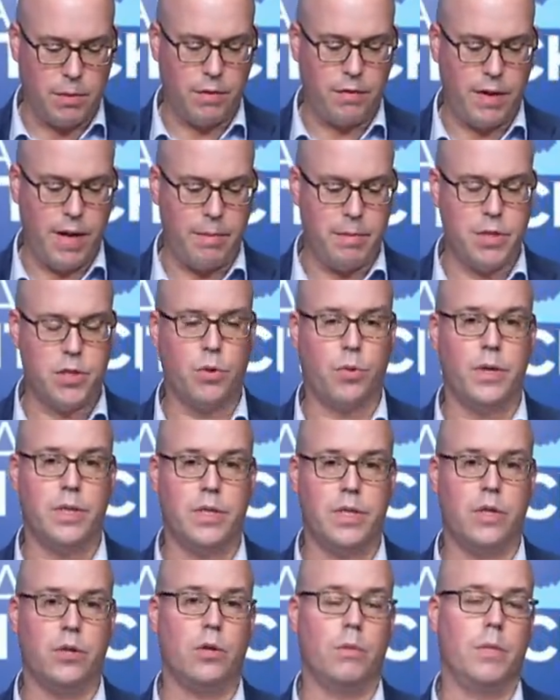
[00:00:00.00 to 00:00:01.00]
inflammatory
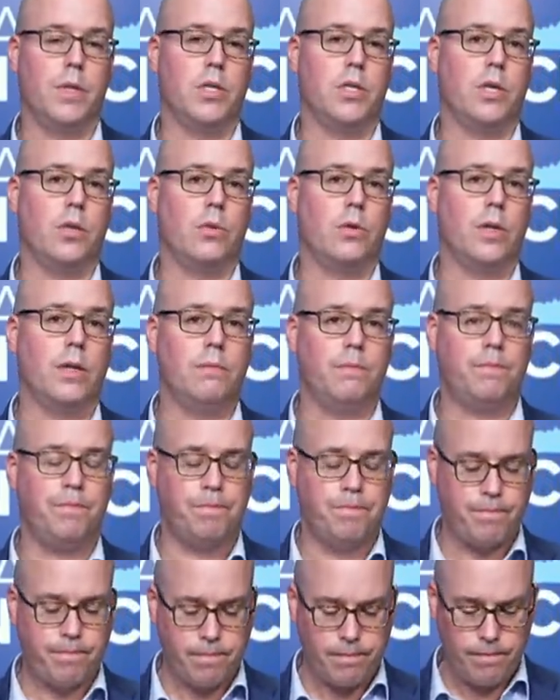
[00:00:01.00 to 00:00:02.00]
syndrome in children.
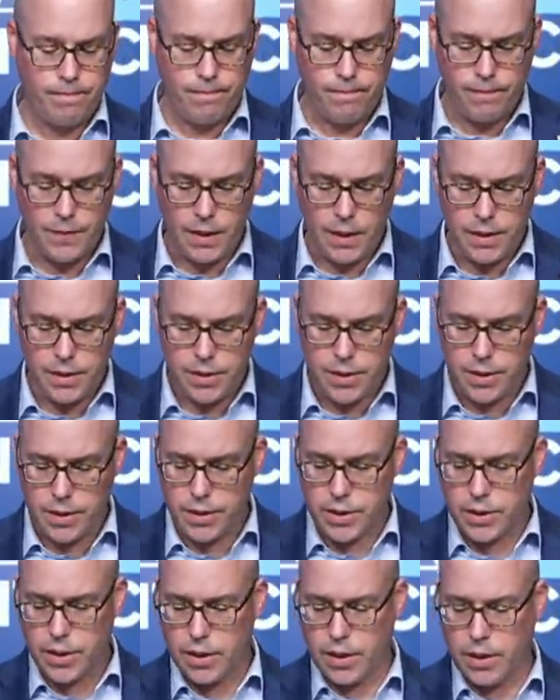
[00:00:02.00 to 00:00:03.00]
This
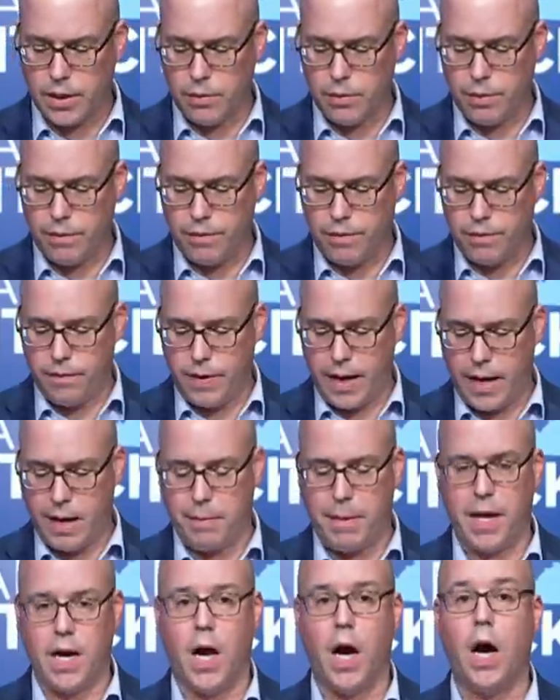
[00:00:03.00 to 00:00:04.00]
is, we've had
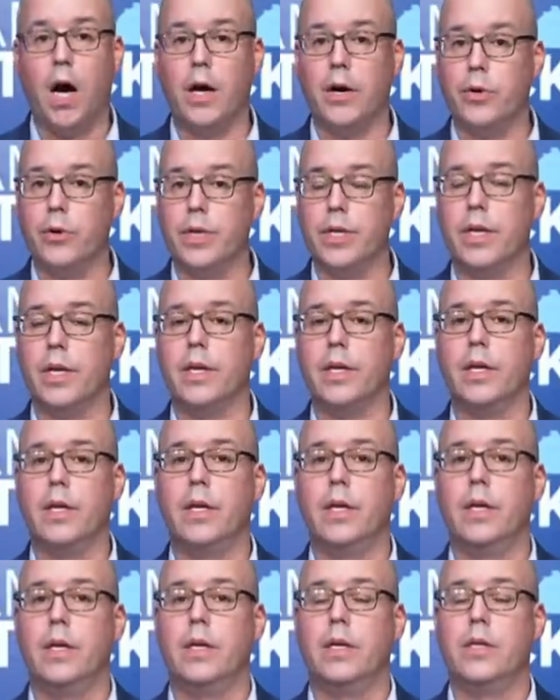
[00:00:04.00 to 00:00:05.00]
about 100
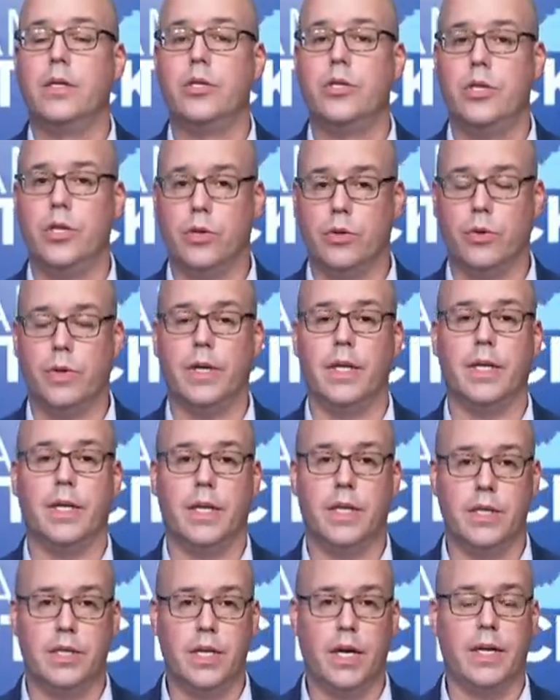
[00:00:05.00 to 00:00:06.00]
children
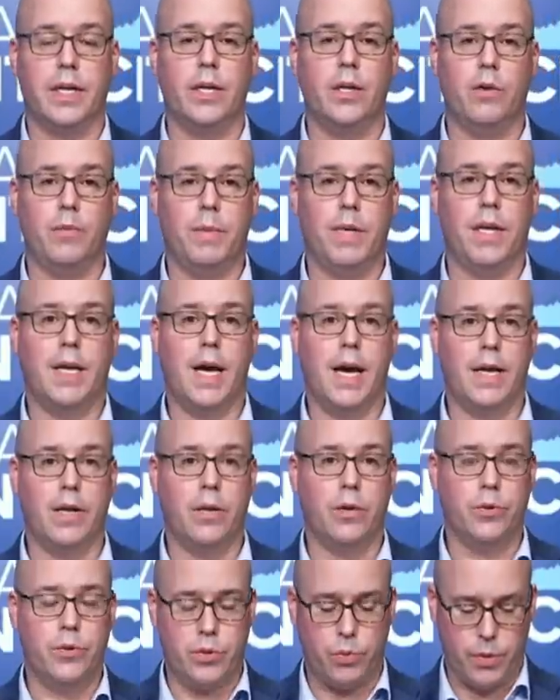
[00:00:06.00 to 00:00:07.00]
in Kentucky who've been
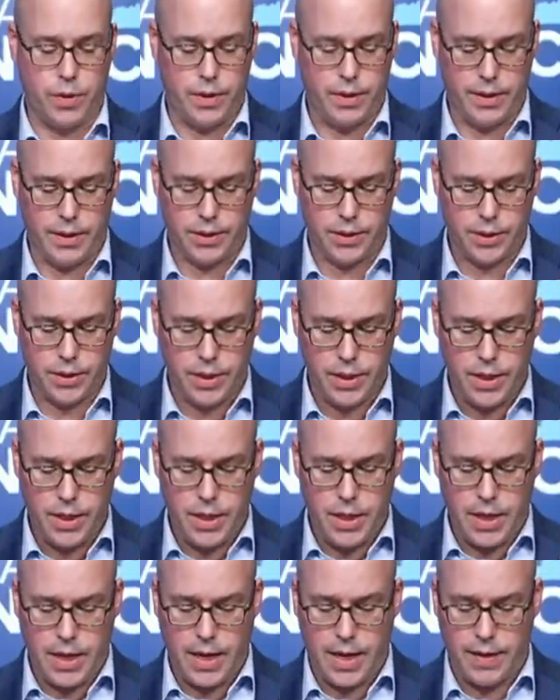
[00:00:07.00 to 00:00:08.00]
diagnosed with this.
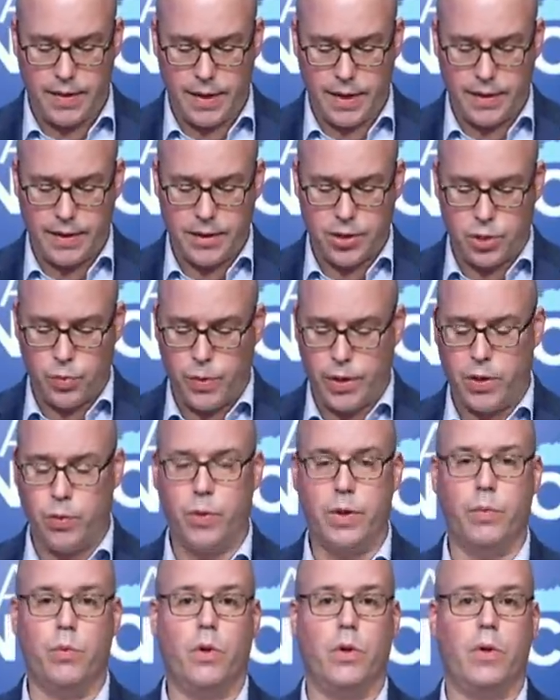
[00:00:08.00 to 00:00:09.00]
I think this week
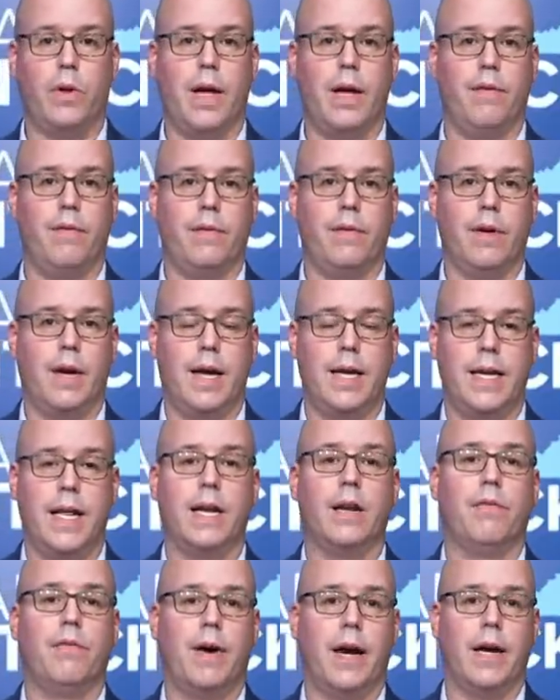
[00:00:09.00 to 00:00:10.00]
we will have
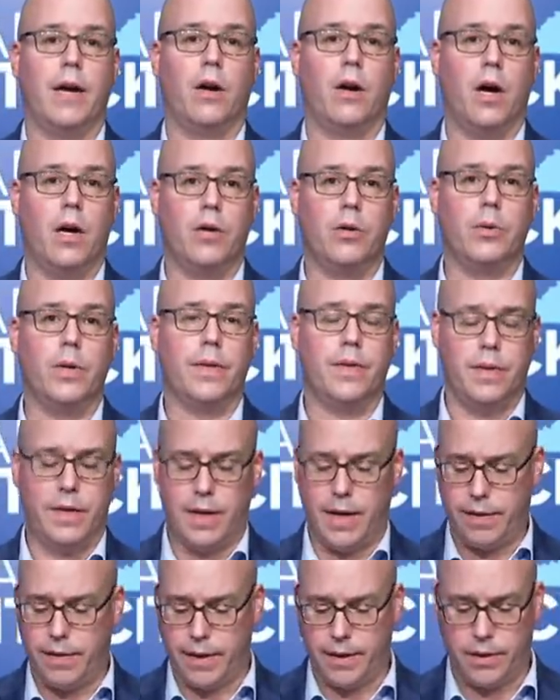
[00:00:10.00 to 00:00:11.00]
identified our 100th,
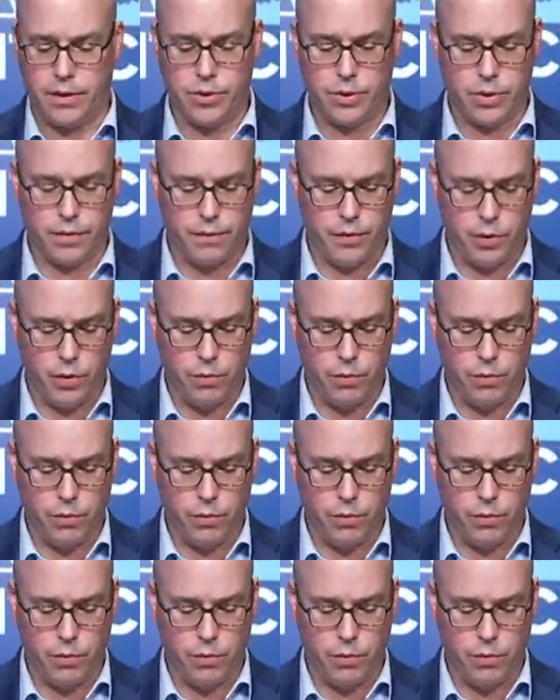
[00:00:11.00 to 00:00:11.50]
and I think there's a